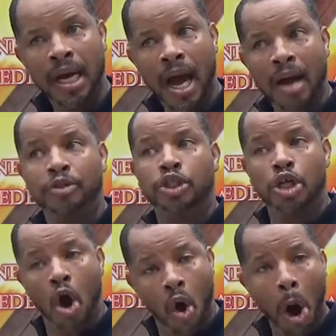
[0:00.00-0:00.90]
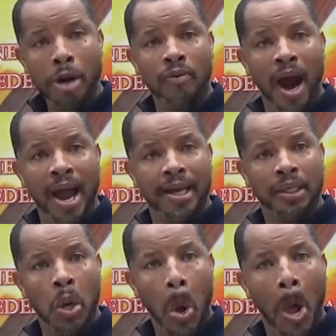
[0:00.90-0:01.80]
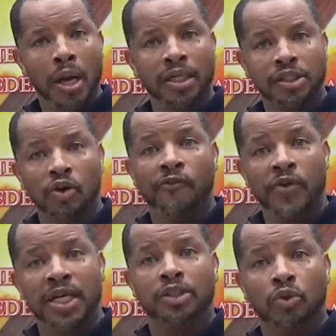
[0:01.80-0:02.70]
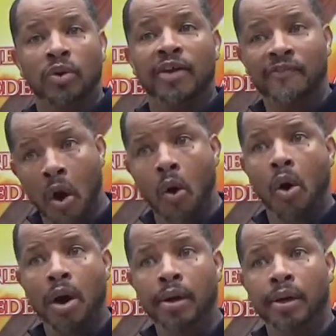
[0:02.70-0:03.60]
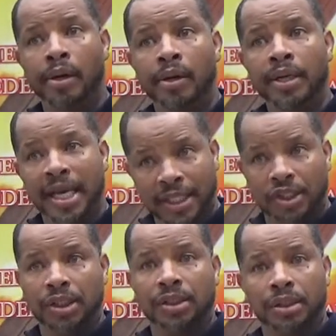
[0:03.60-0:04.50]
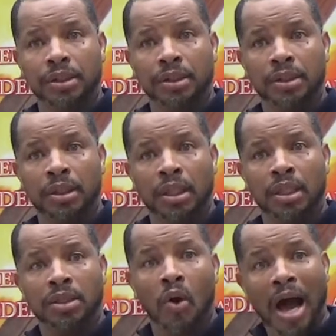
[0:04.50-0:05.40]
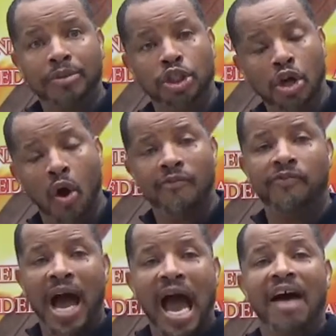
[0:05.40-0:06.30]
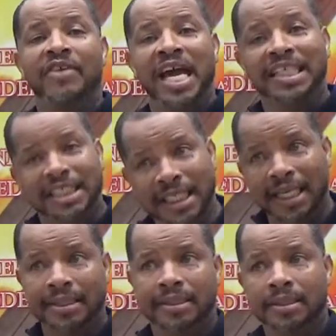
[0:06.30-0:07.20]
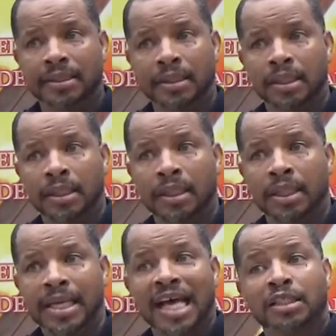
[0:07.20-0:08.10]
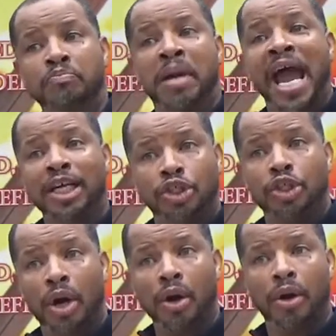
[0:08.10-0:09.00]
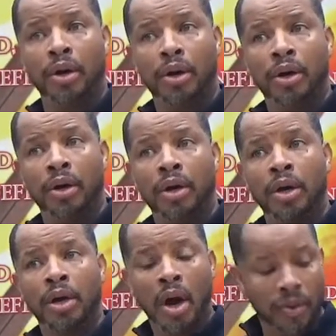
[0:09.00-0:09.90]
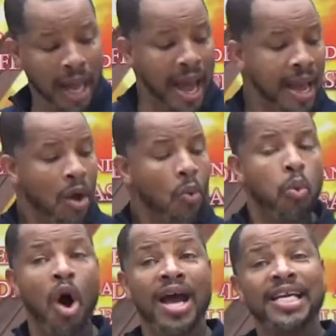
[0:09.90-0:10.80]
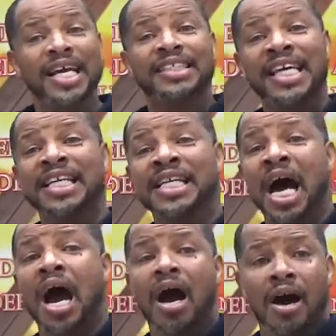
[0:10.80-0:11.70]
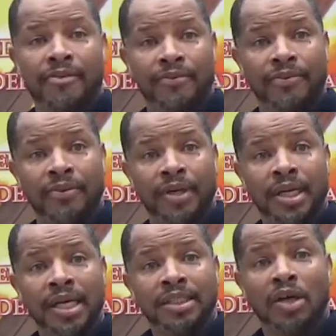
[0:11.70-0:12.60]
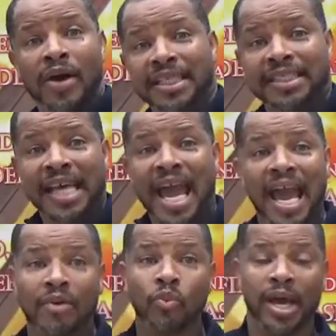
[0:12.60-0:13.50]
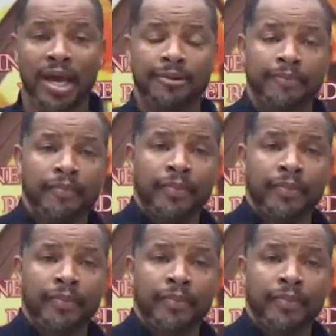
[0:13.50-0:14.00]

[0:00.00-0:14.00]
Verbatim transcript: I'm short, right? Because two foot is 24 inches. So I'm short five inches. That's measure. Mm-hmm. Okay? What is enough? So he's saying with,